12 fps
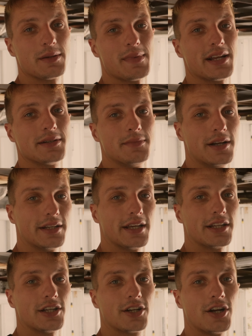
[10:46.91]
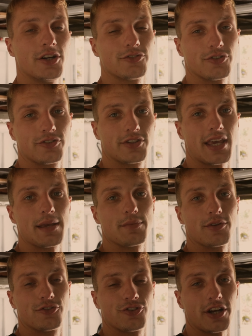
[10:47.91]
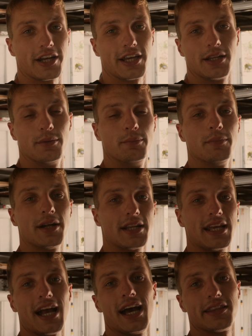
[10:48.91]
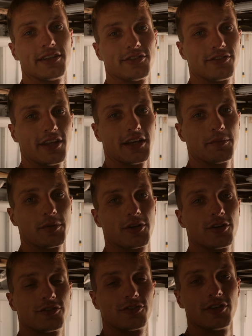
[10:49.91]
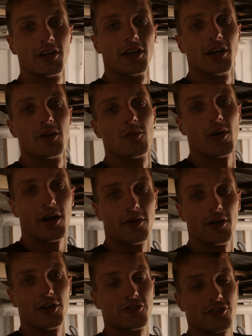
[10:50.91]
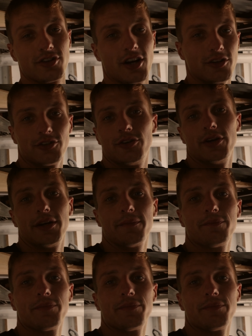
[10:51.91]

amount of money and I can't just keep chucking money at this thing because, well, I just can't do it.